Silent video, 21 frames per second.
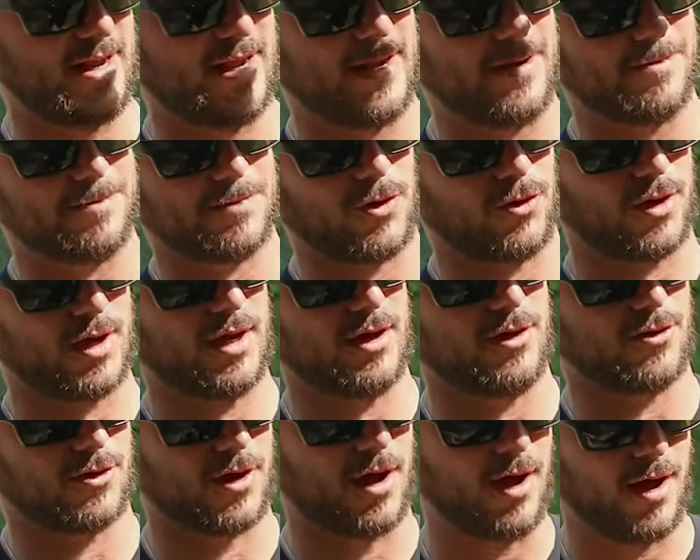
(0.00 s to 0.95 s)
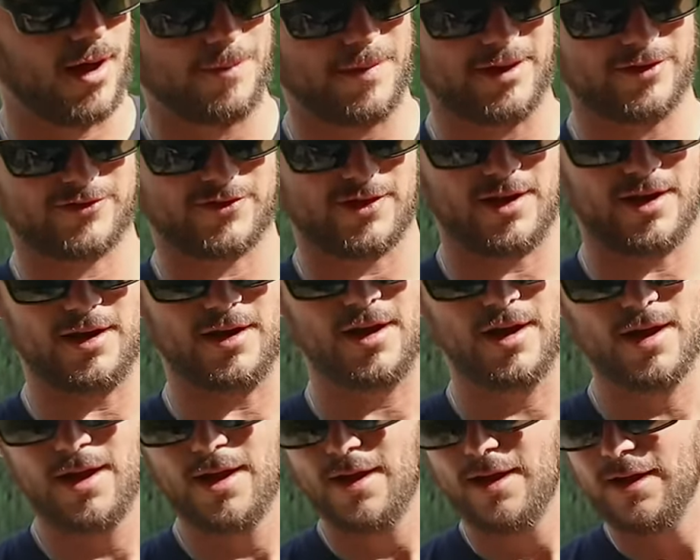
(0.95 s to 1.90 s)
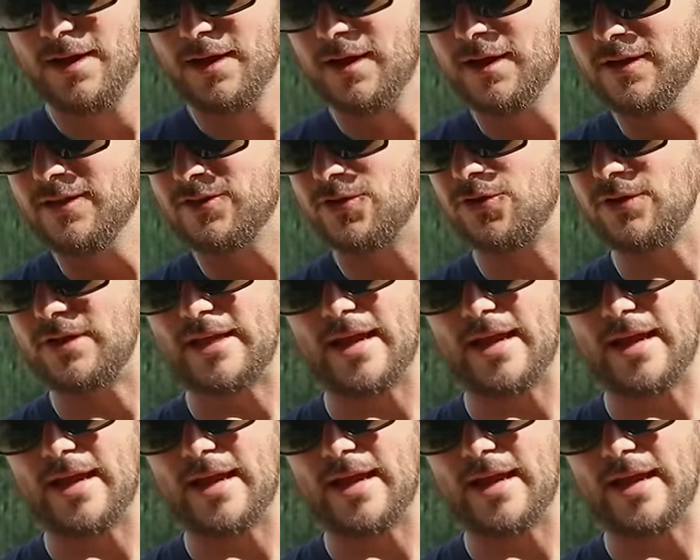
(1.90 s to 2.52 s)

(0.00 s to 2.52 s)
in or get your comments in to